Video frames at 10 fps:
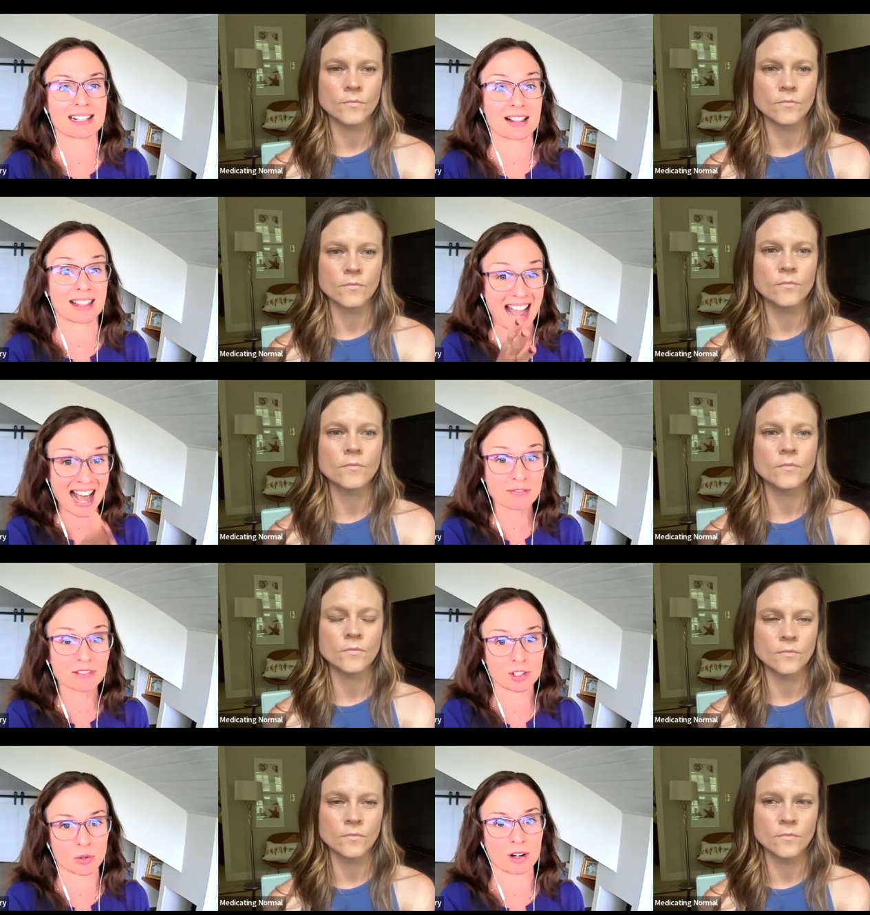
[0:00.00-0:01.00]
Speaker 1: that they have to
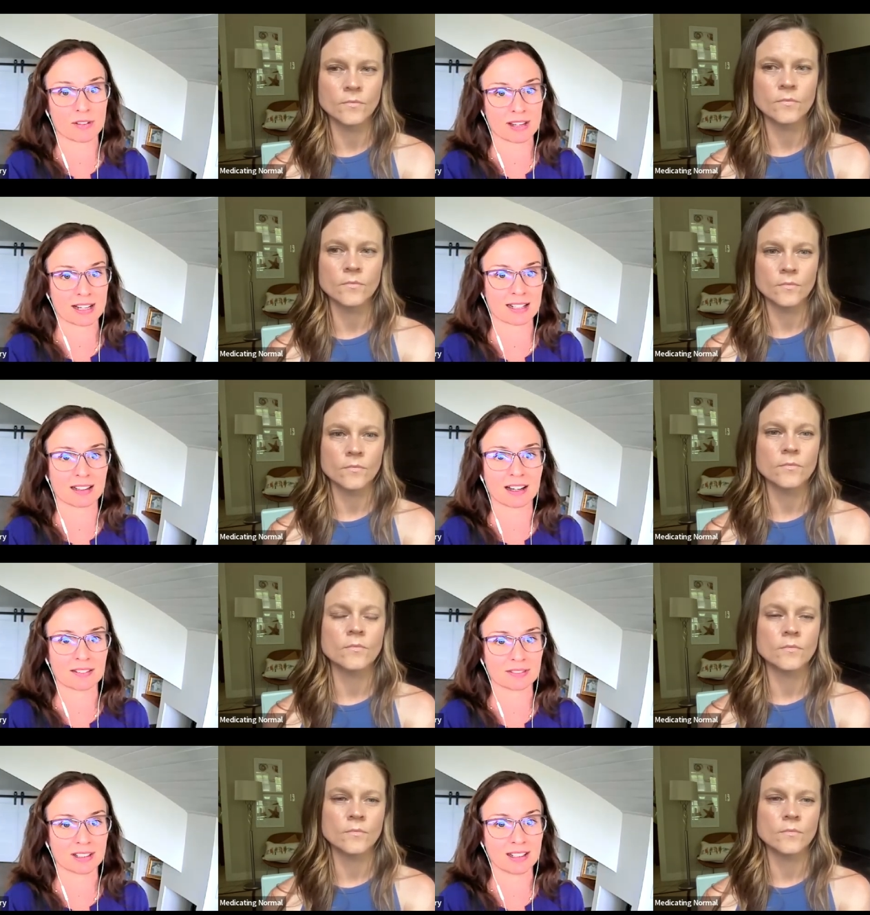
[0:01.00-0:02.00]
do hard things in life
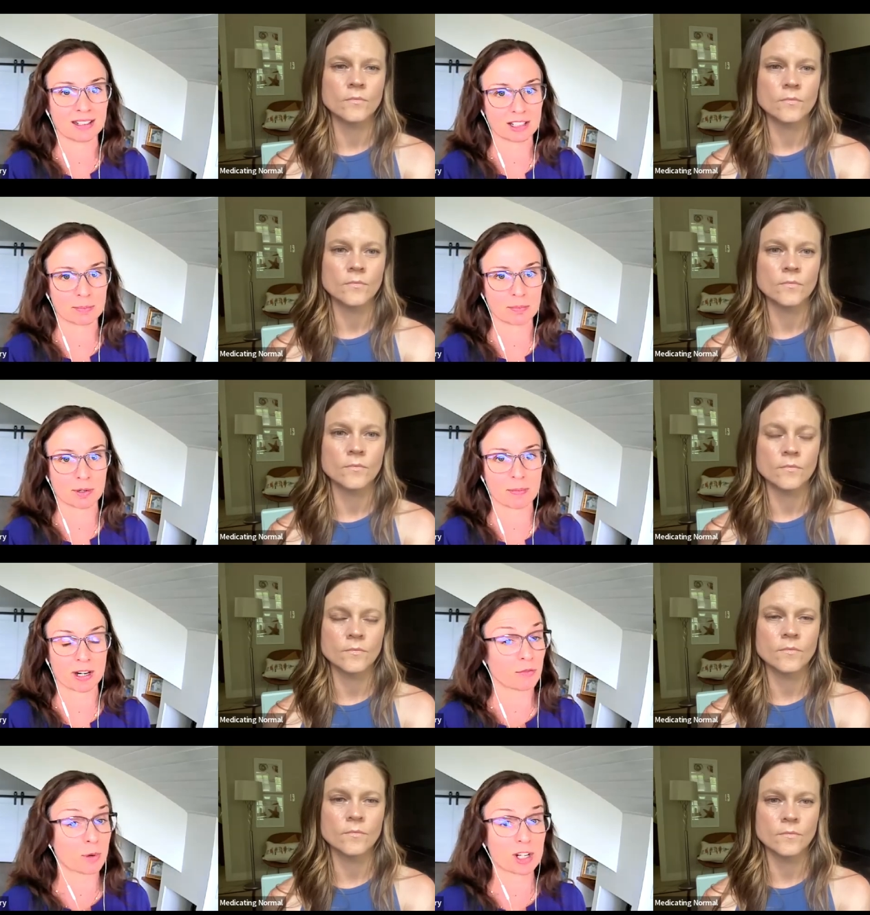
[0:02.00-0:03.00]
to be prepared.
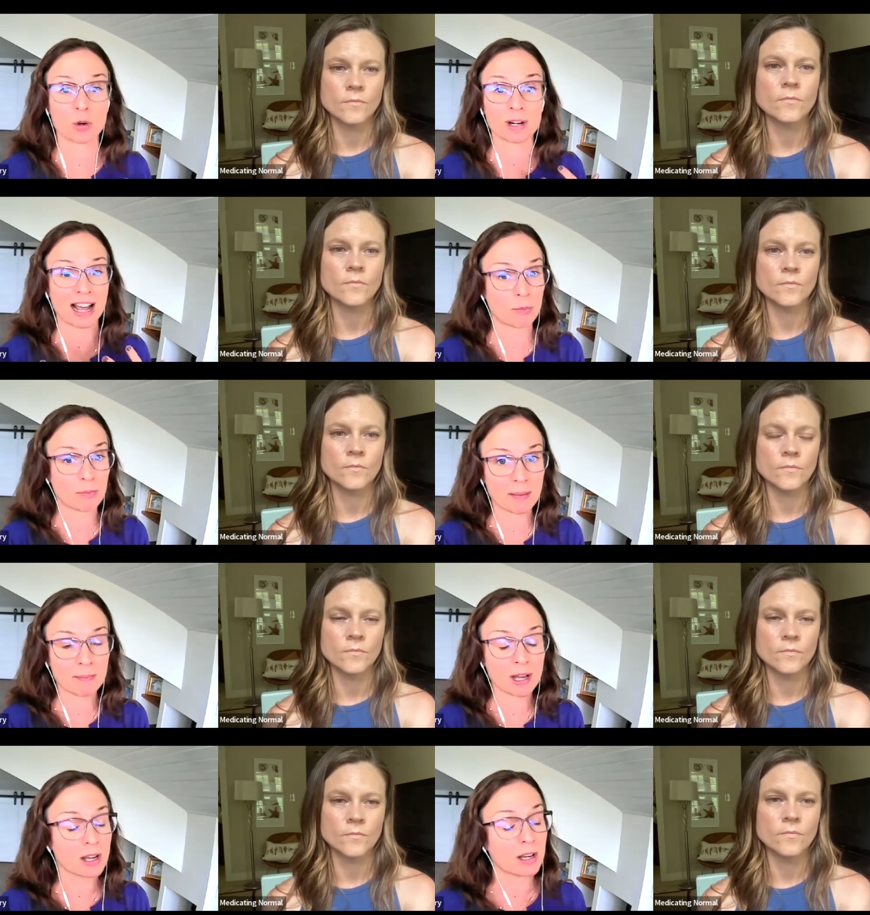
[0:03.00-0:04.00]
If we don't help them,
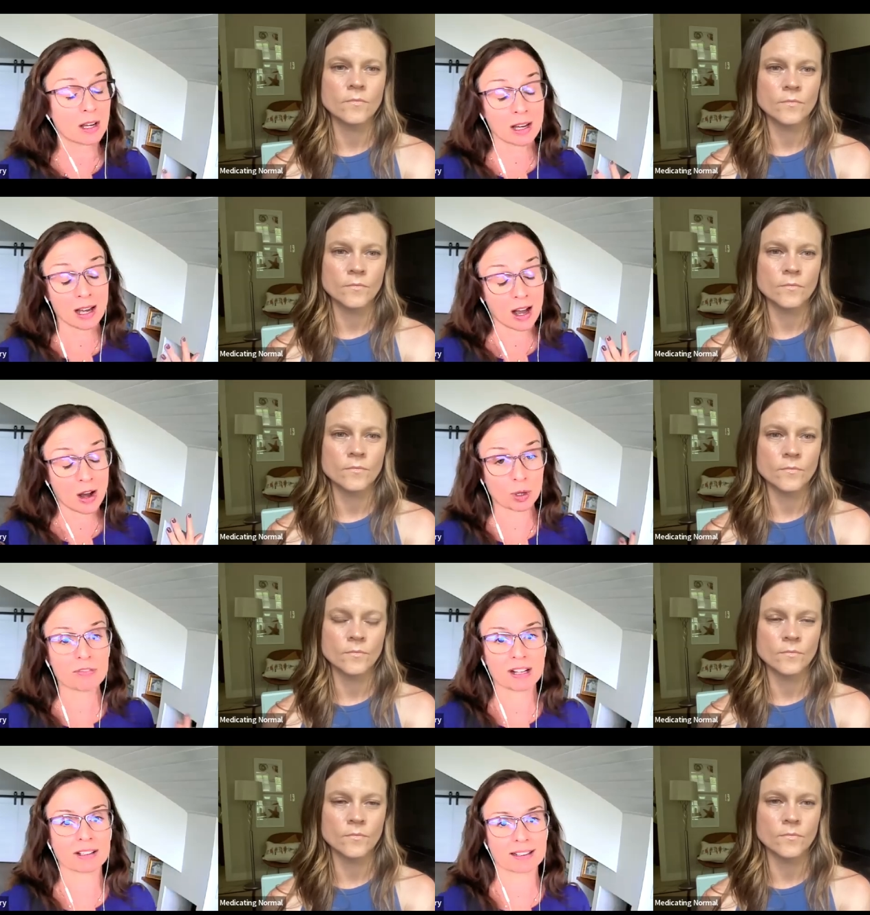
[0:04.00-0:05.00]
we're
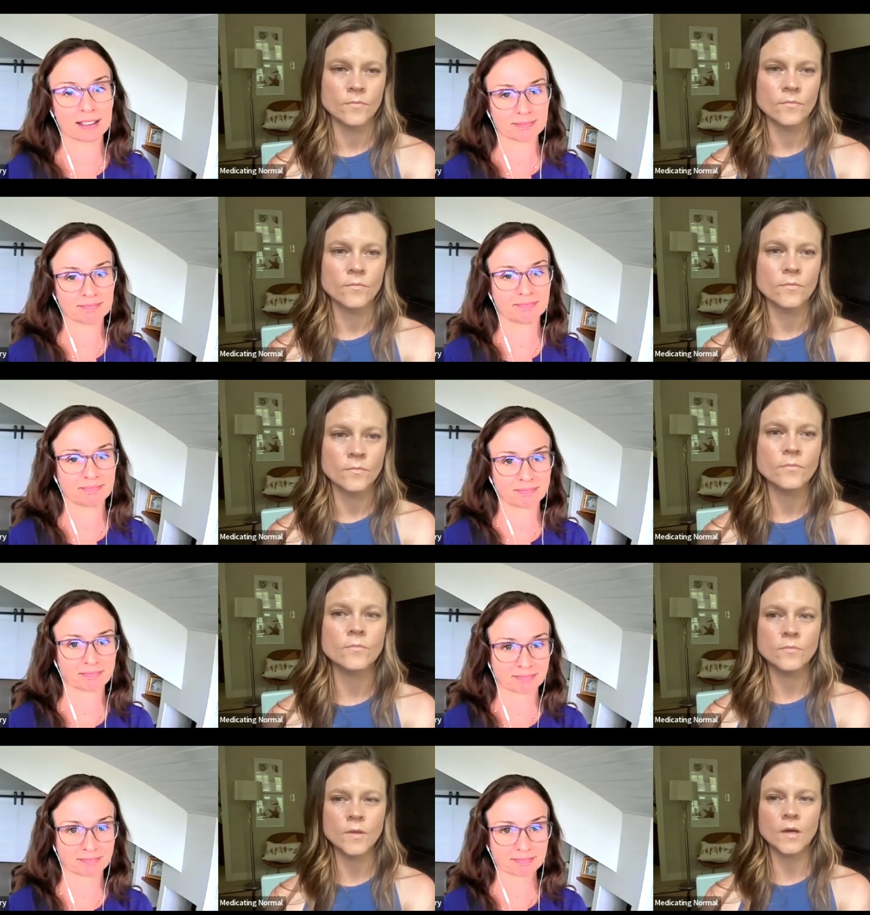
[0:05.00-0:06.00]
failing them.
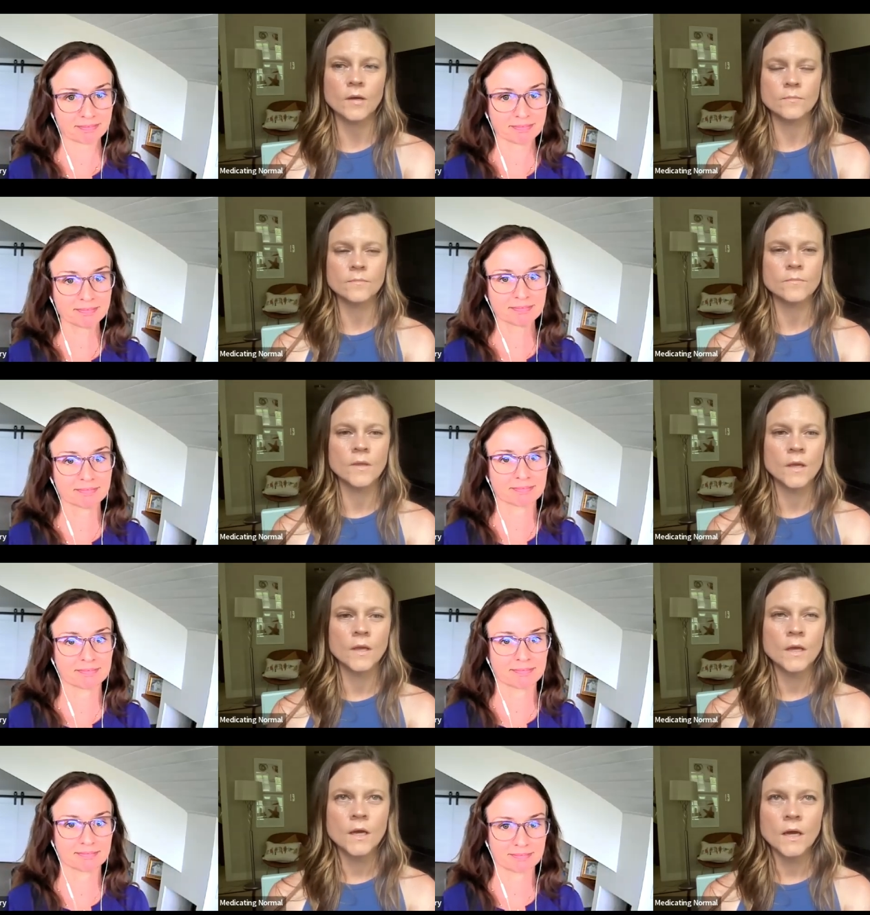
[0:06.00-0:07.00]
Speaker 2: Yeah.
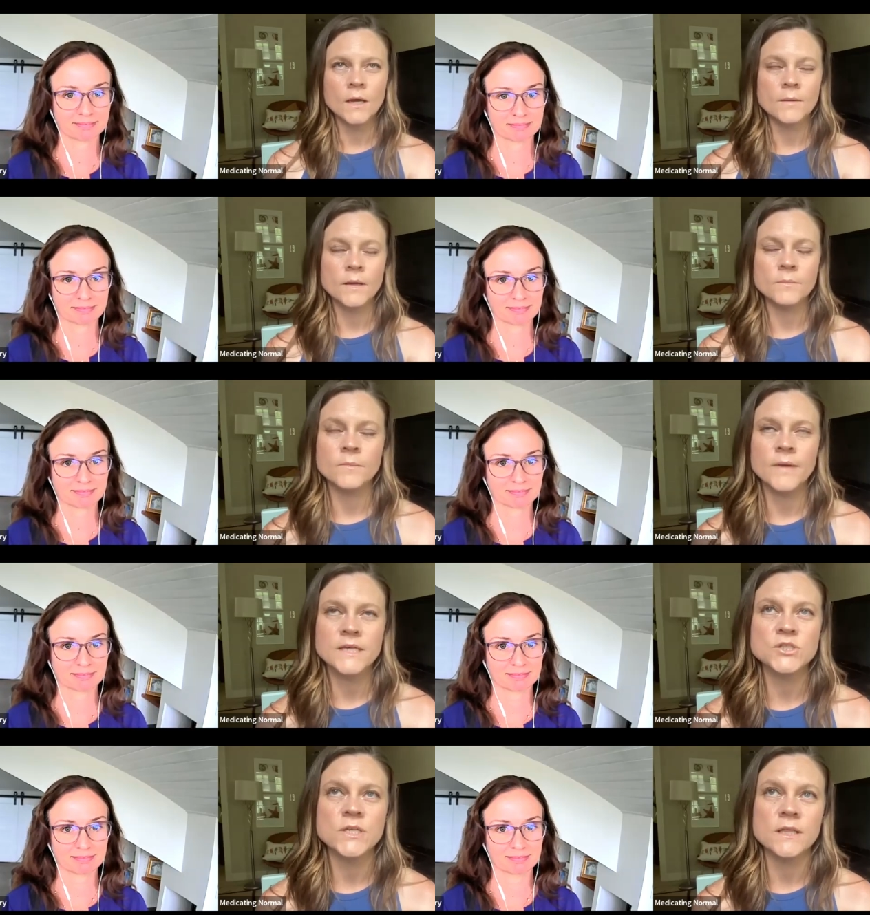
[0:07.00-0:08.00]
I, I'm
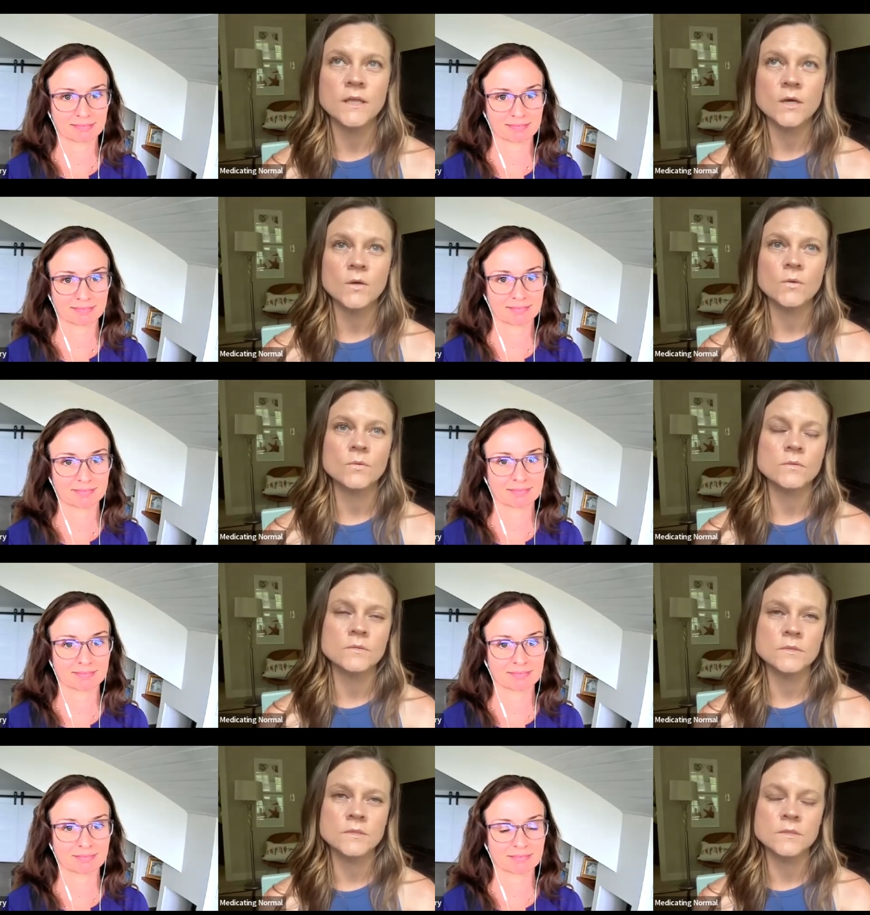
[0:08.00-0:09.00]
imagining though,
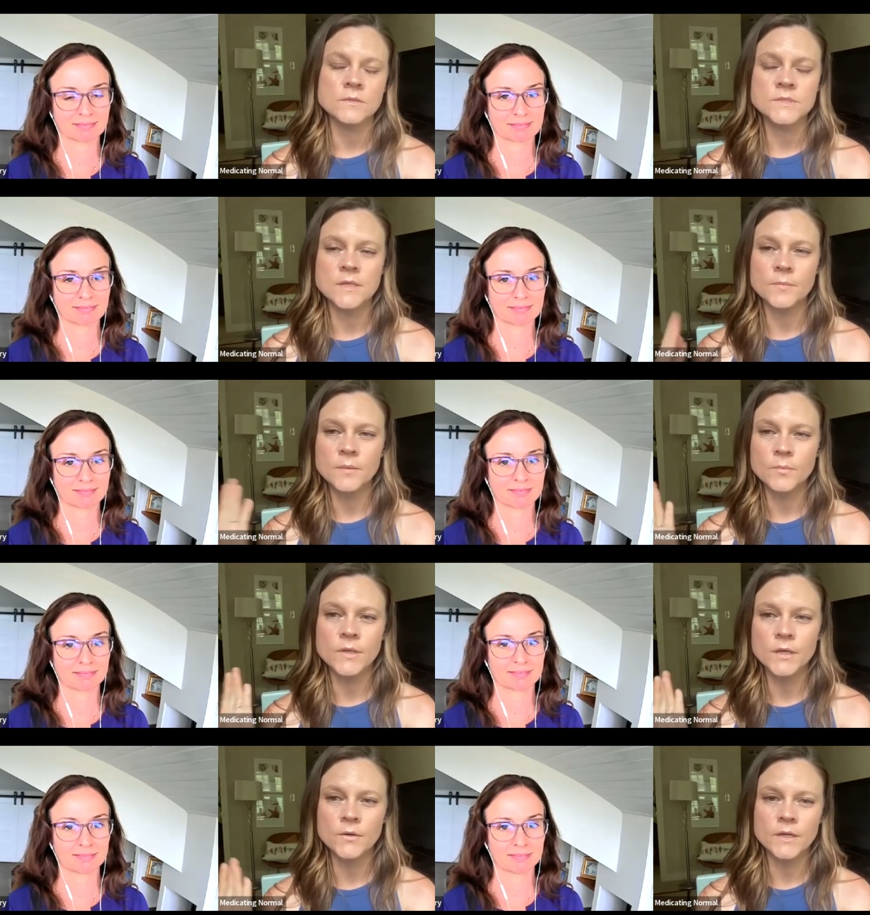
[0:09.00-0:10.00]
some people
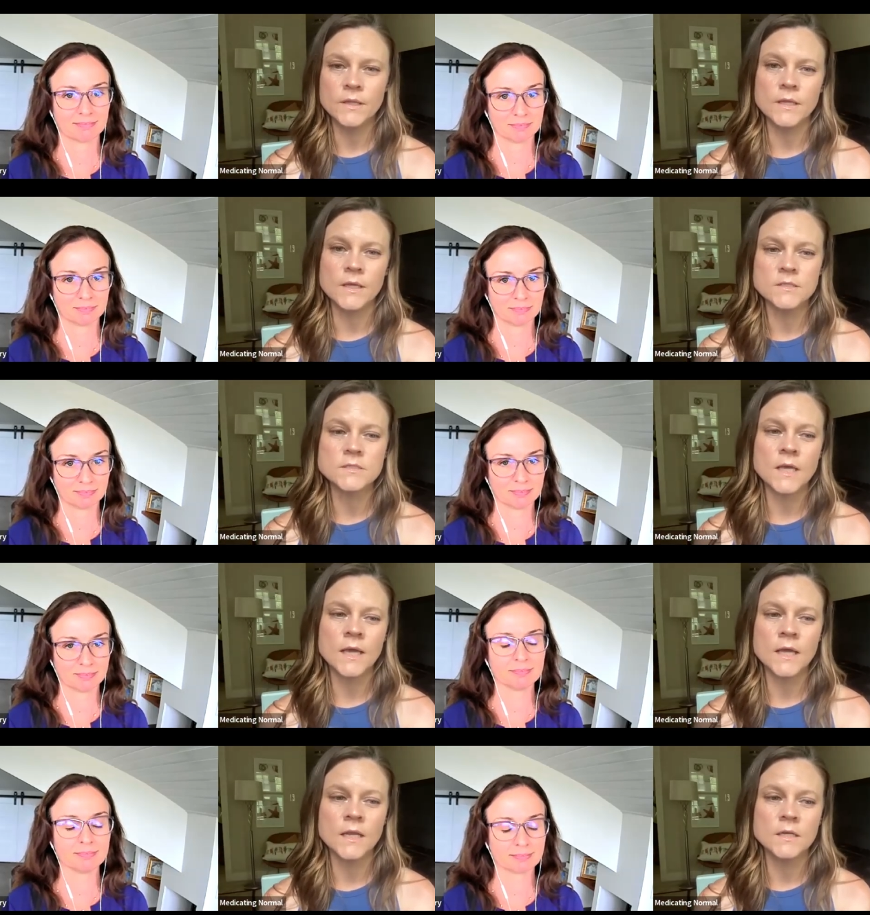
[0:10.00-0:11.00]
hearing this
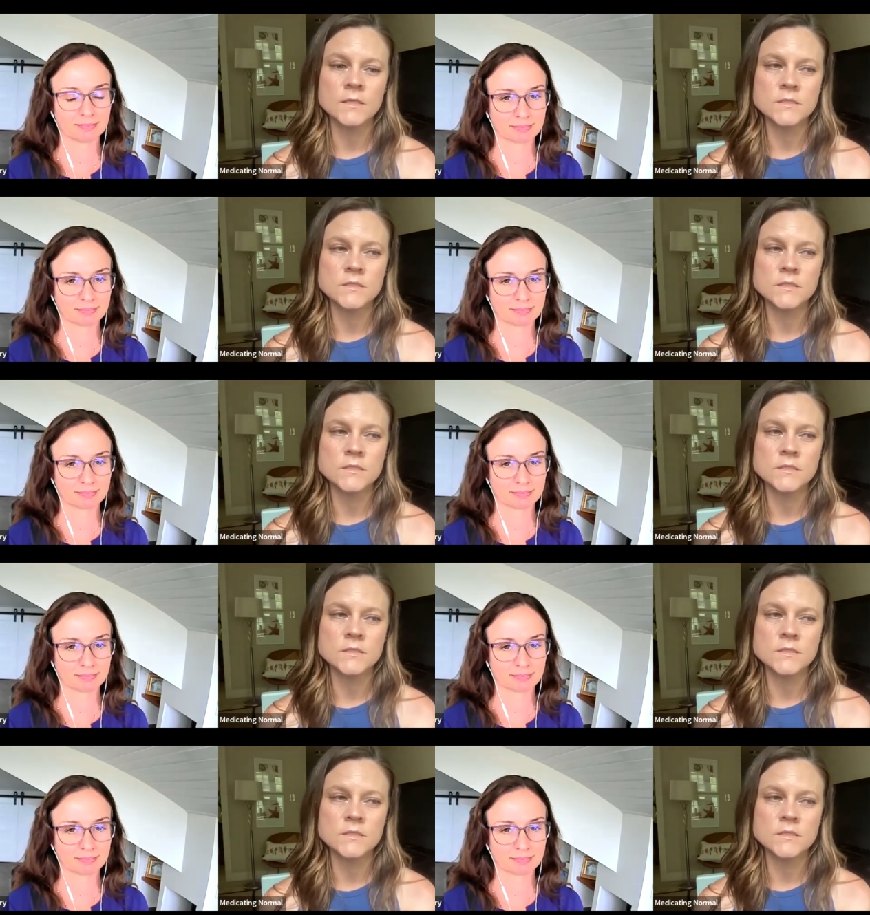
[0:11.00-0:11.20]
and